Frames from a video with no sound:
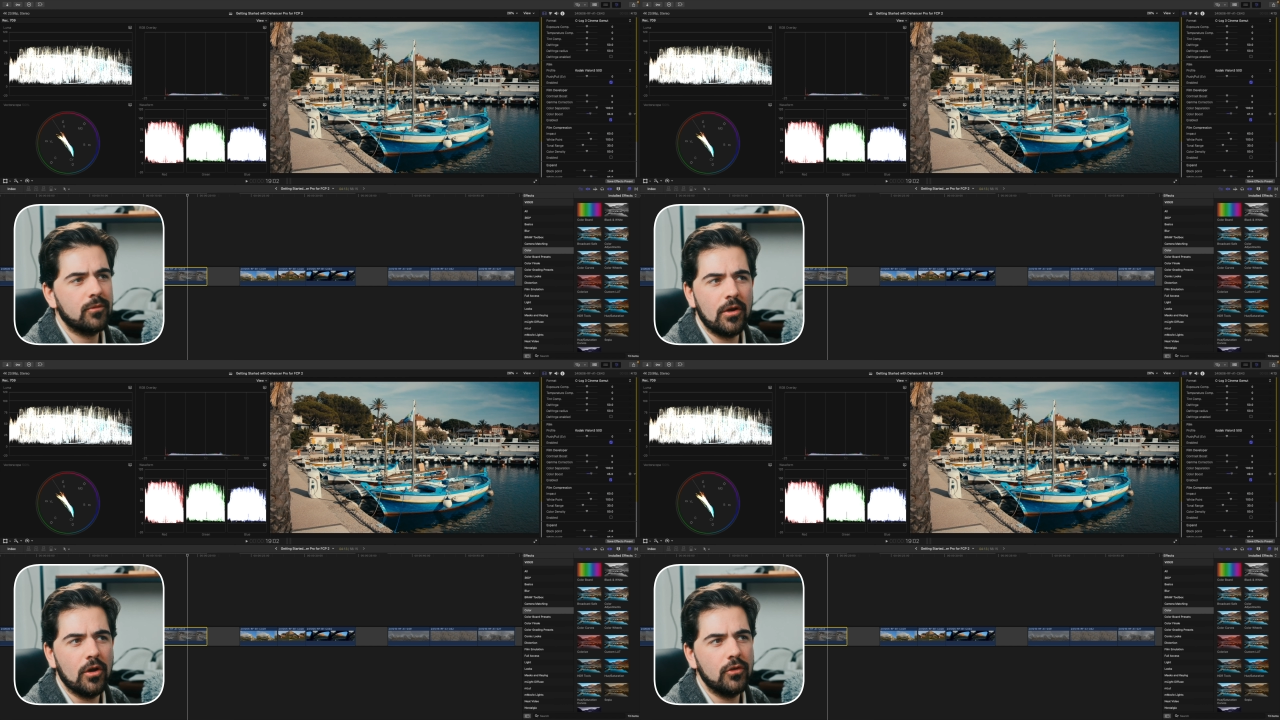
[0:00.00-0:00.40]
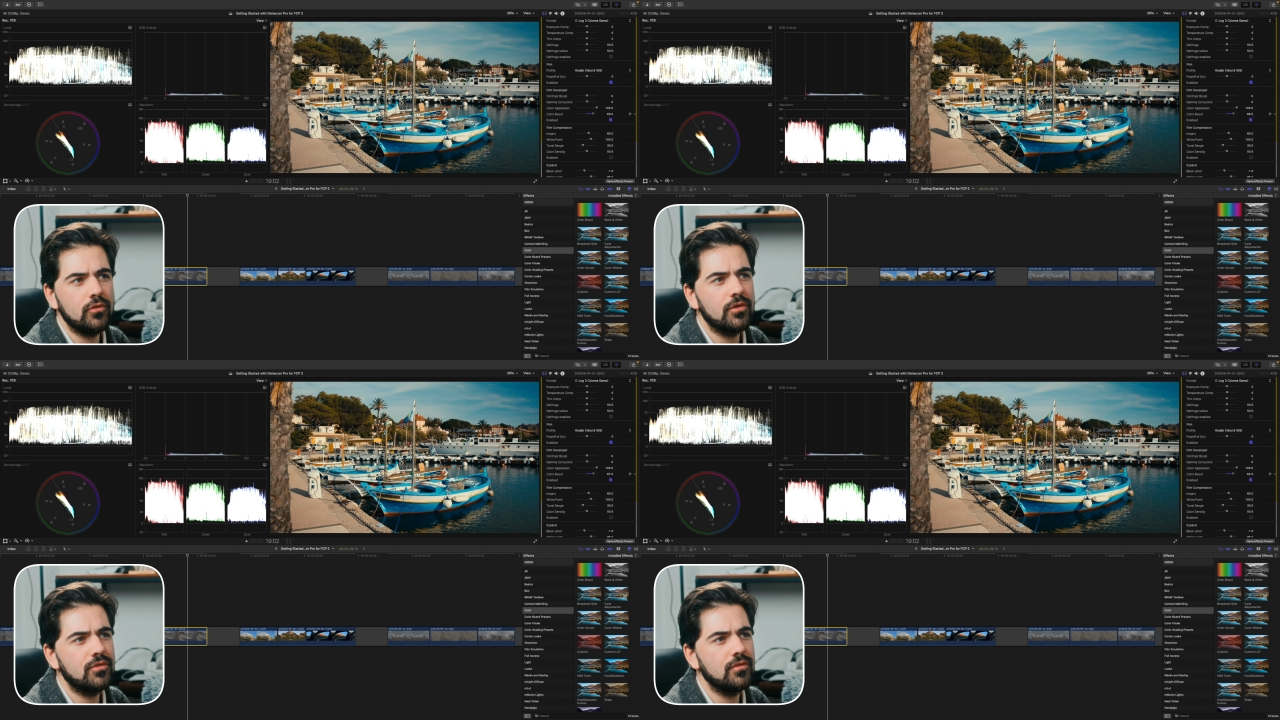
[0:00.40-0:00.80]
try not
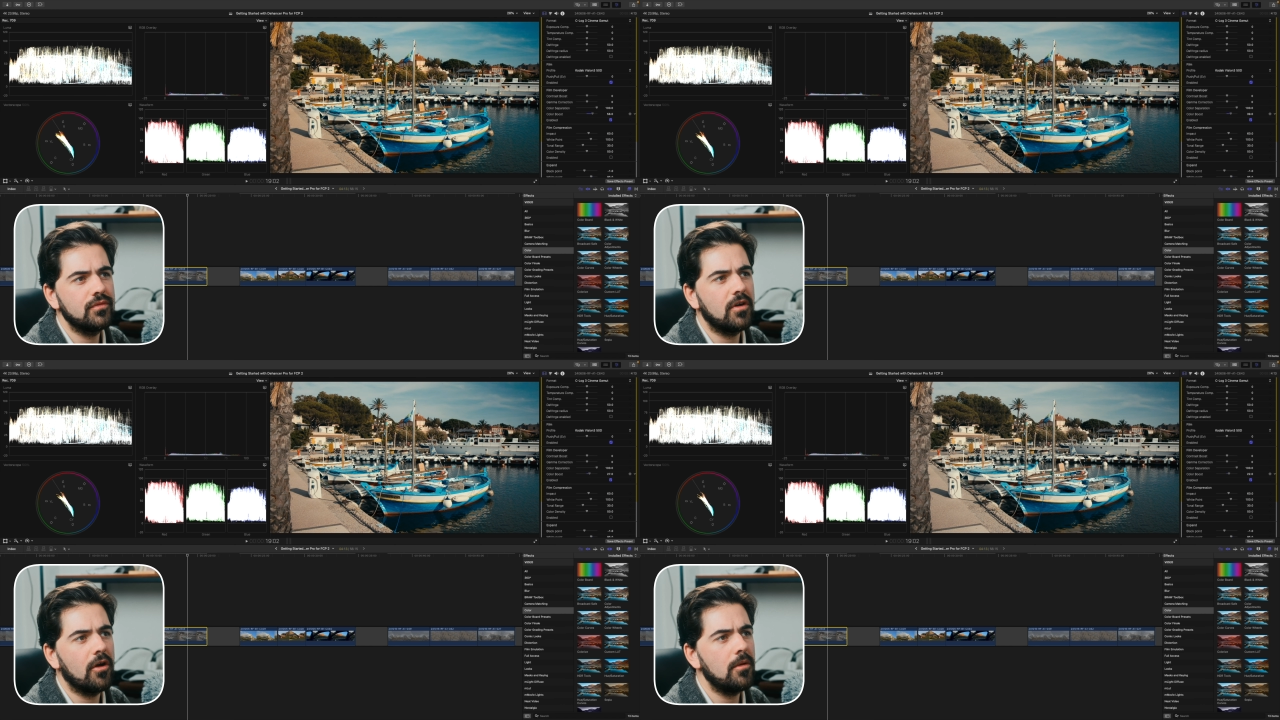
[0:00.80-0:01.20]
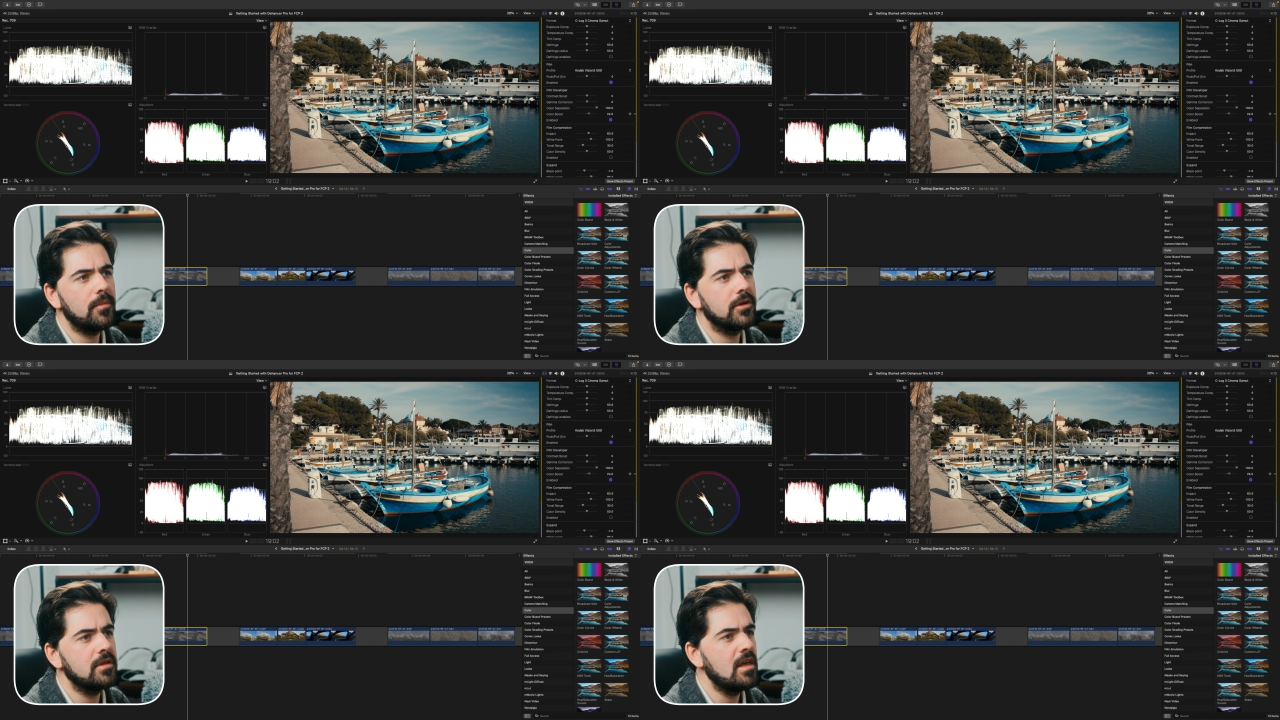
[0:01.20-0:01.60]
to go too far,
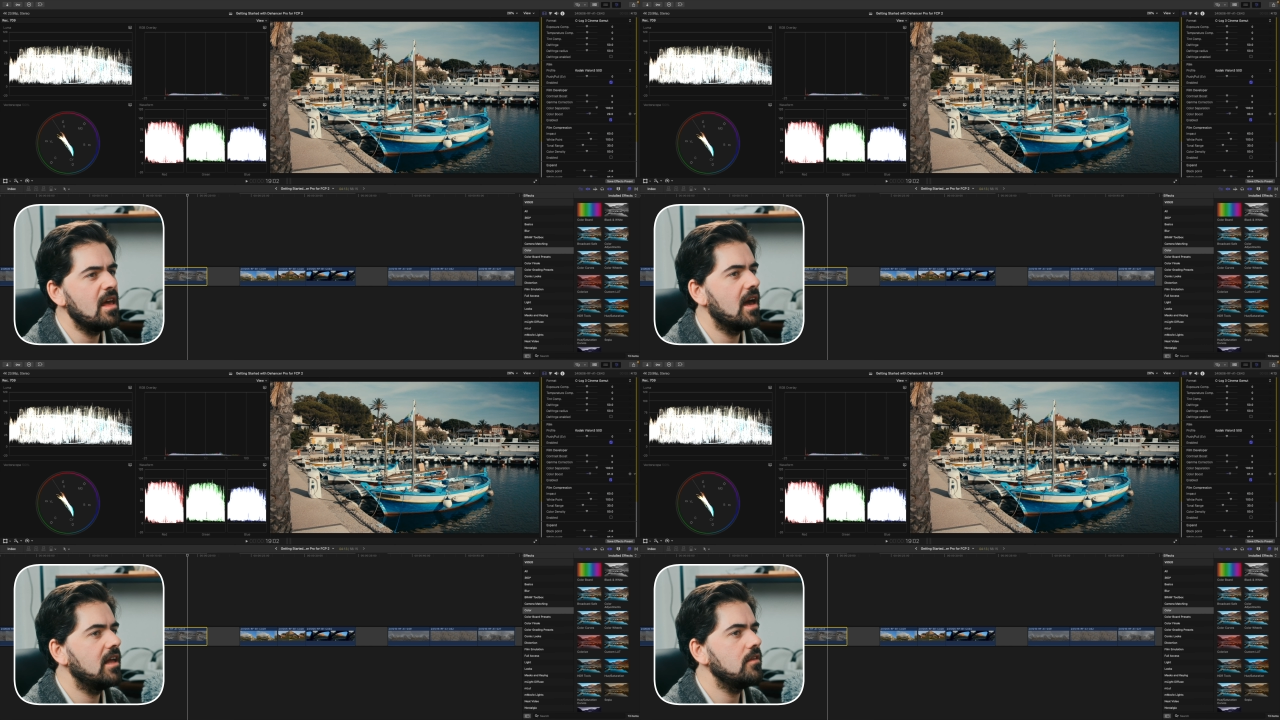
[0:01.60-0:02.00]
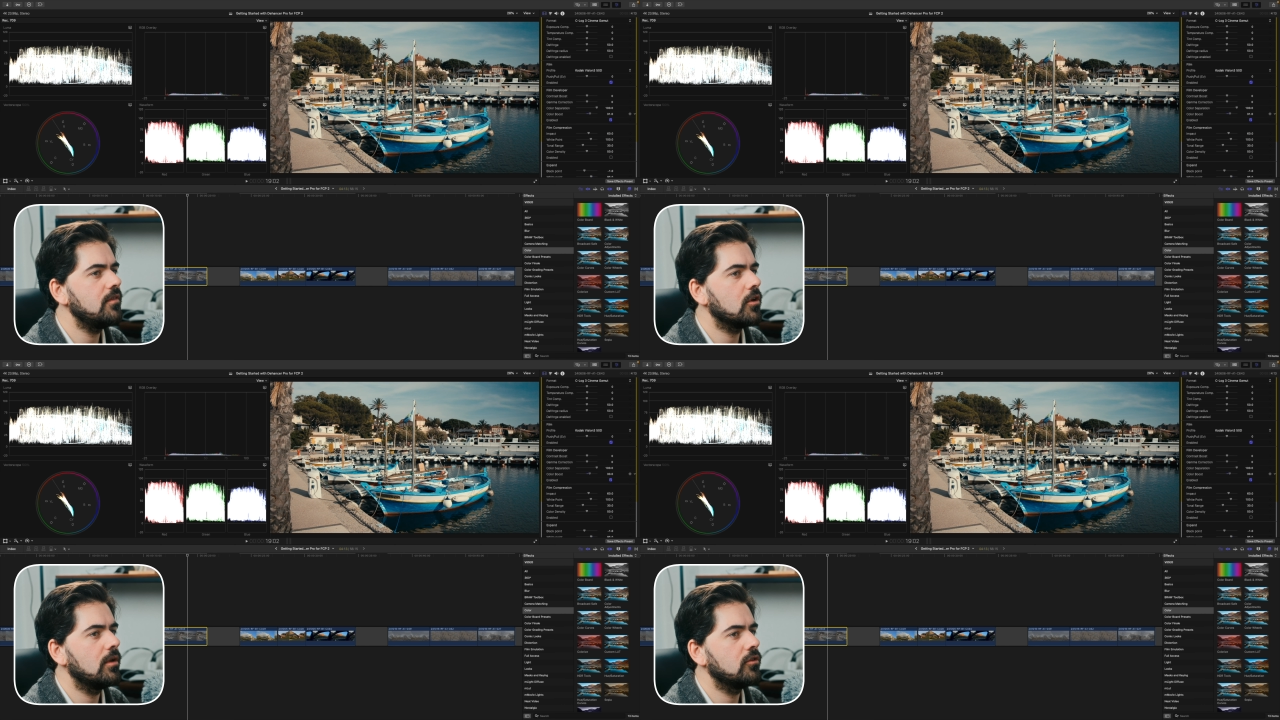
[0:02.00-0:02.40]
but
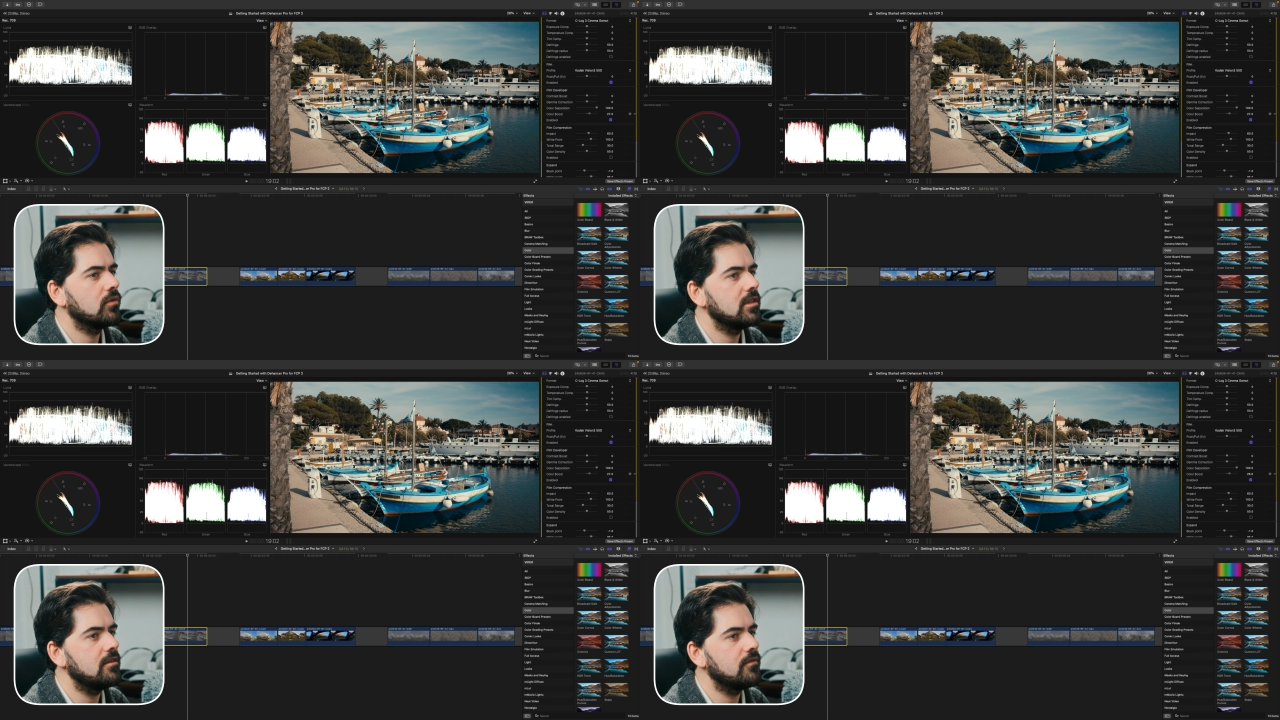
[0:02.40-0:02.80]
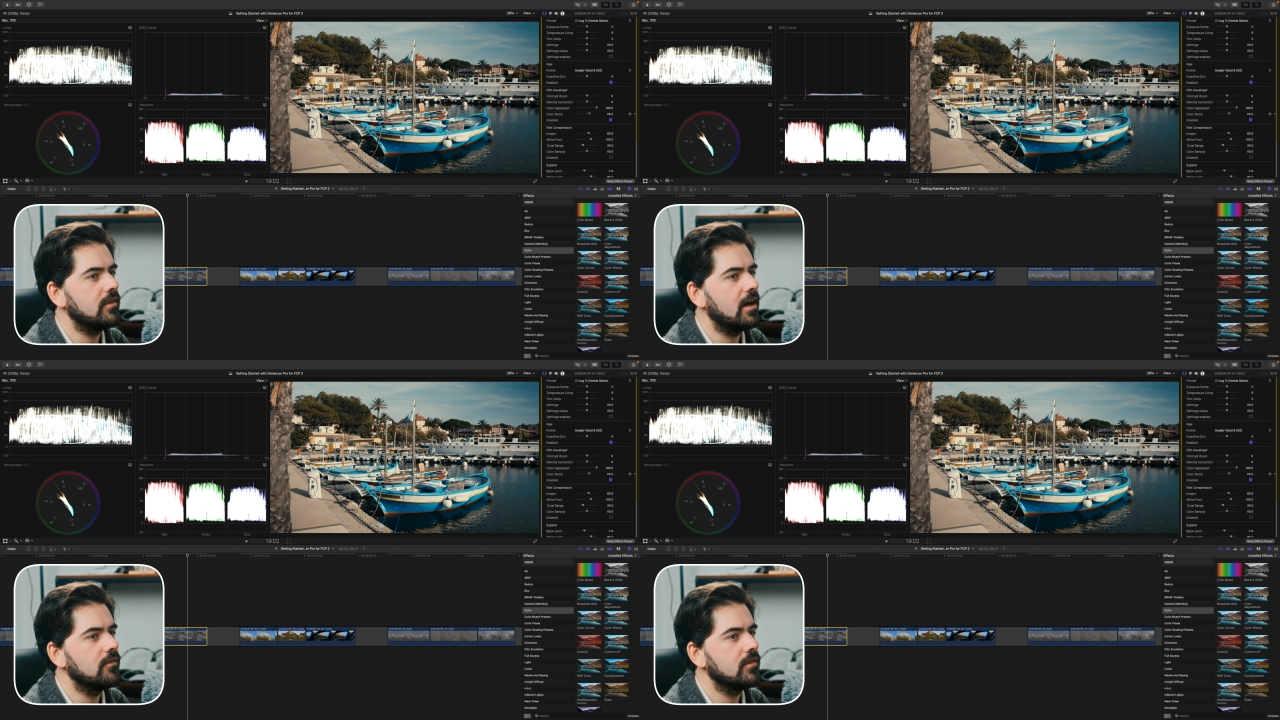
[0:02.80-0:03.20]
anything around
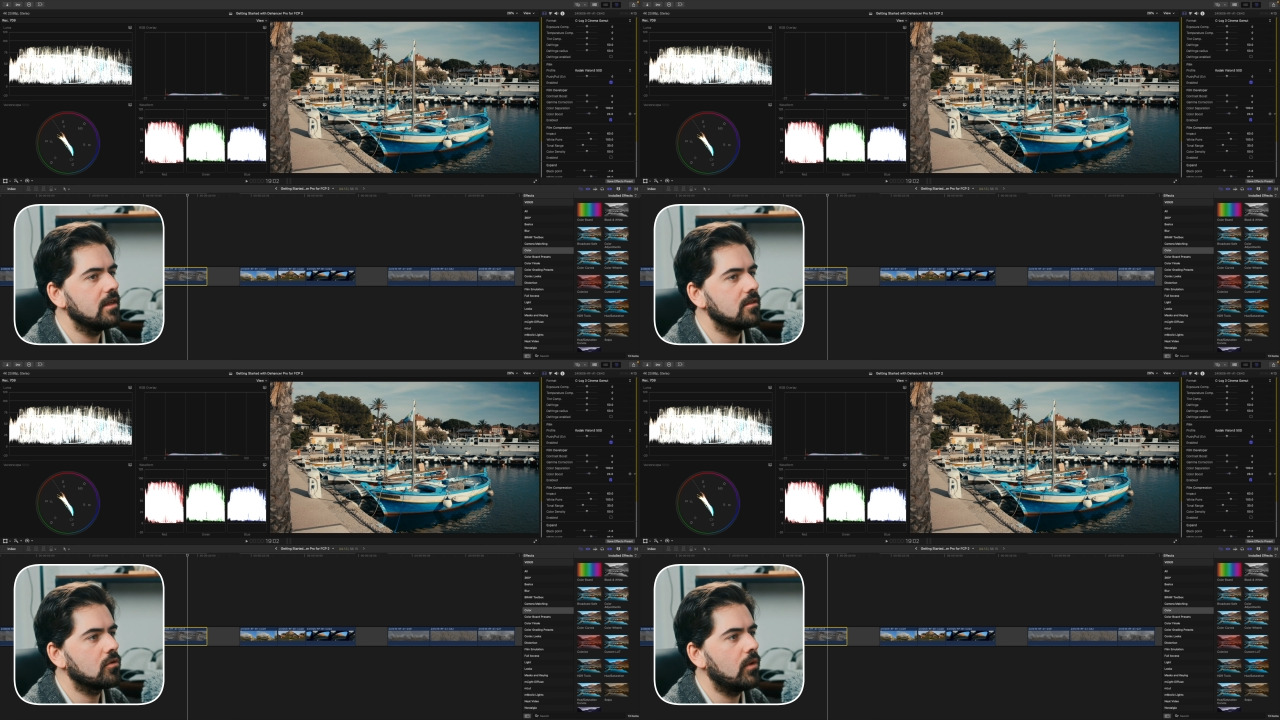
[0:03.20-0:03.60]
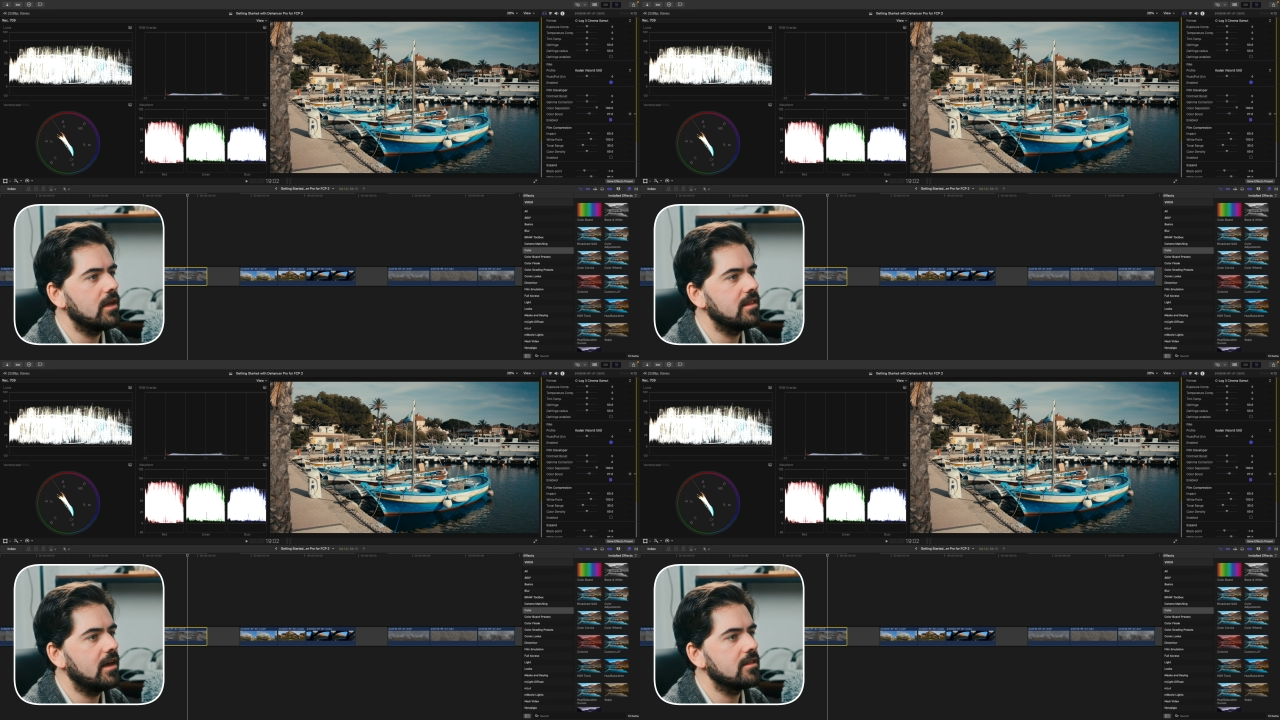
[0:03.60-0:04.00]
25 is
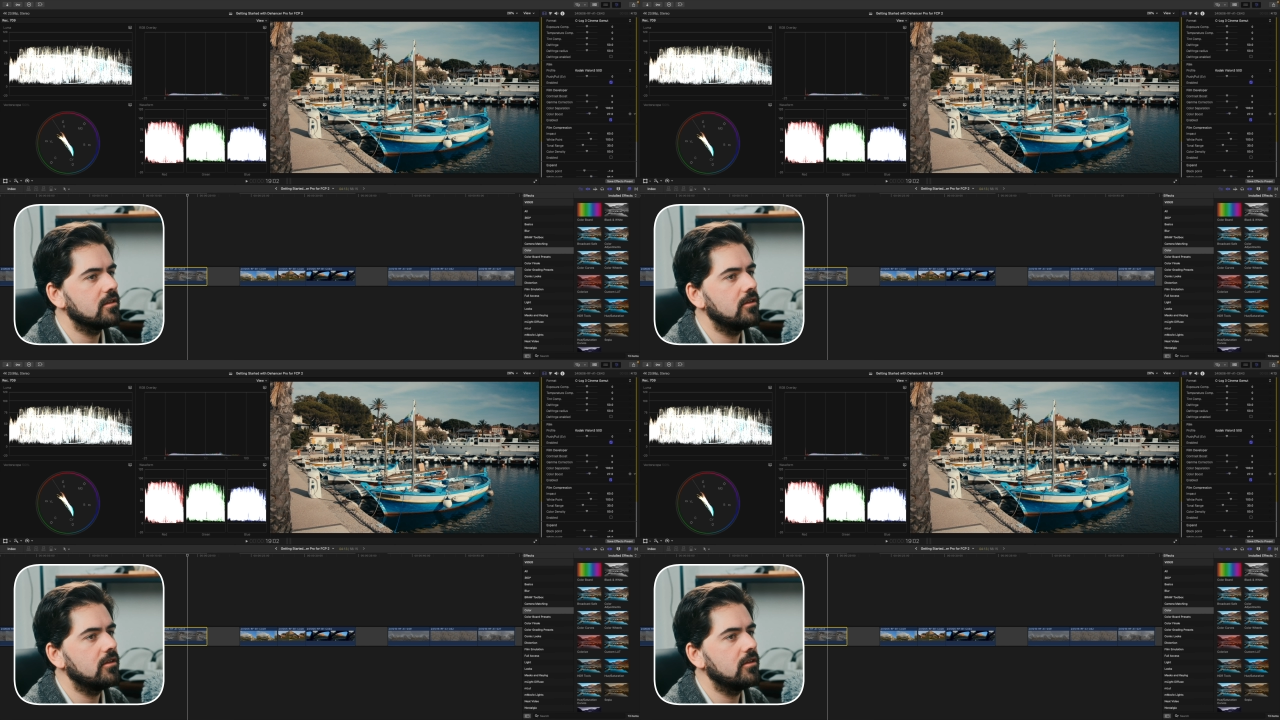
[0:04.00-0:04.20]
quite nice.